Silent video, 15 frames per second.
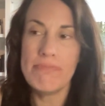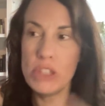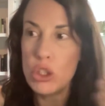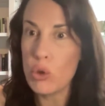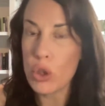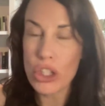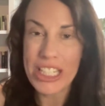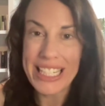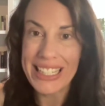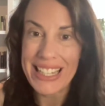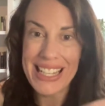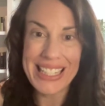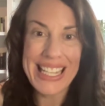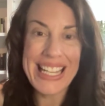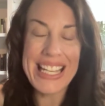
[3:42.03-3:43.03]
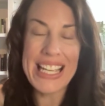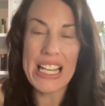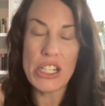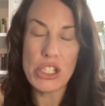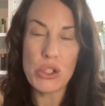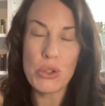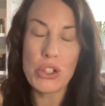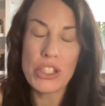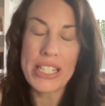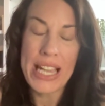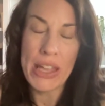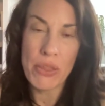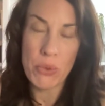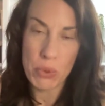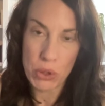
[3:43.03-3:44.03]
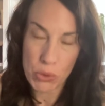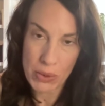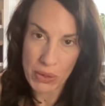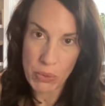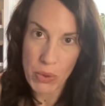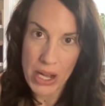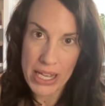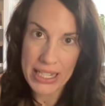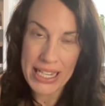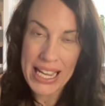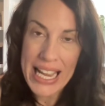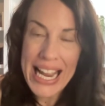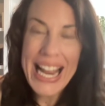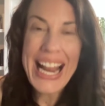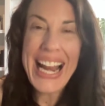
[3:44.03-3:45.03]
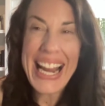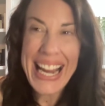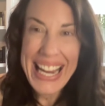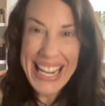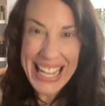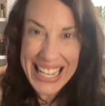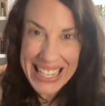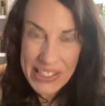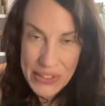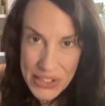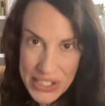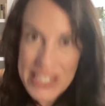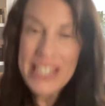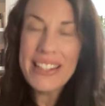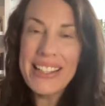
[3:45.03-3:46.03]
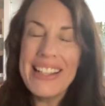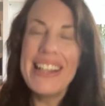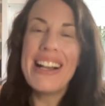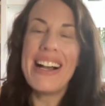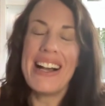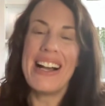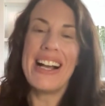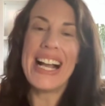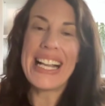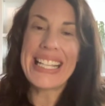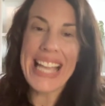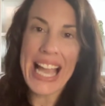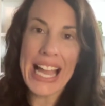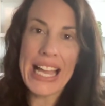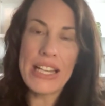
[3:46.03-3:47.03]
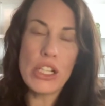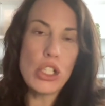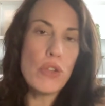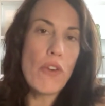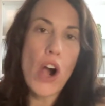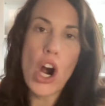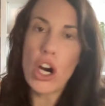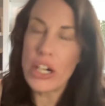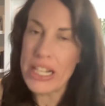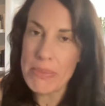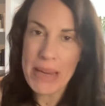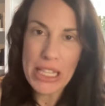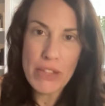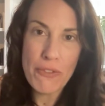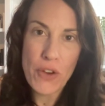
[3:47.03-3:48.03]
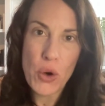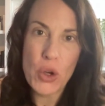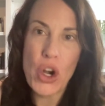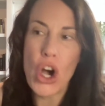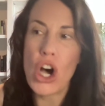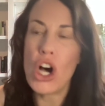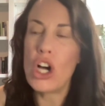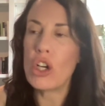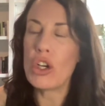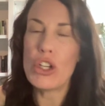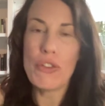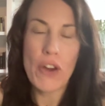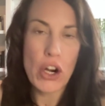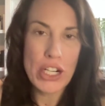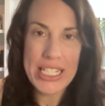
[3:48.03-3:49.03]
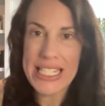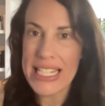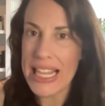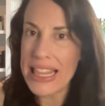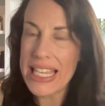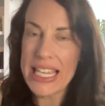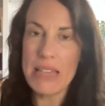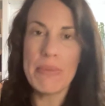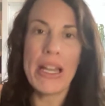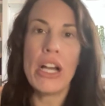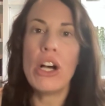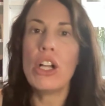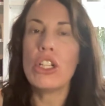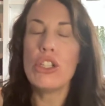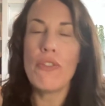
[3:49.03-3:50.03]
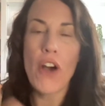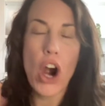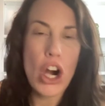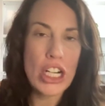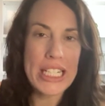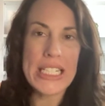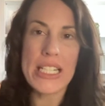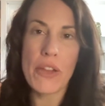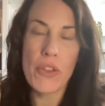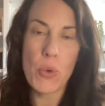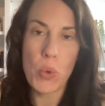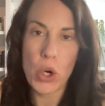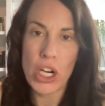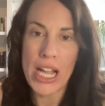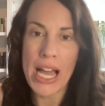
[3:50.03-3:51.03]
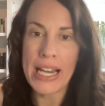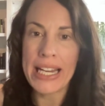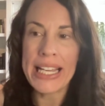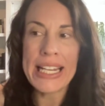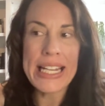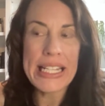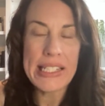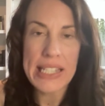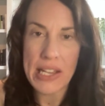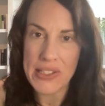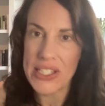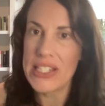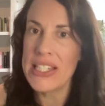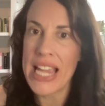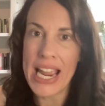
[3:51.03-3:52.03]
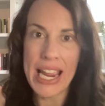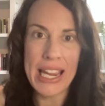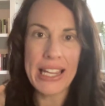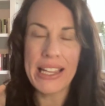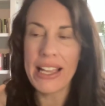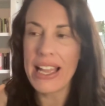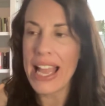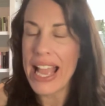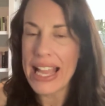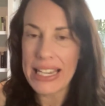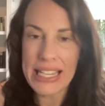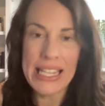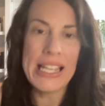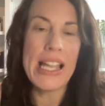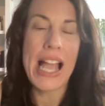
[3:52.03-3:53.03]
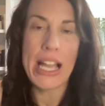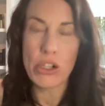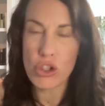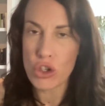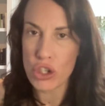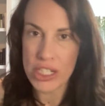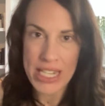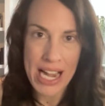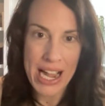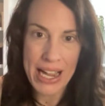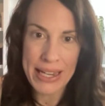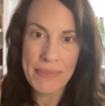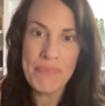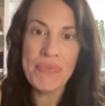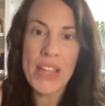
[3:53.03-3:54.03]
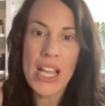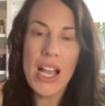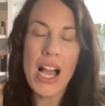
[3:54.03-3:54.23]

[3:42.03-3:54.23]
you could get lucky and you could get through with one. And again, you've already made the phone call or you've already sent the email, you've already done the work on it. It doesn't take any extra time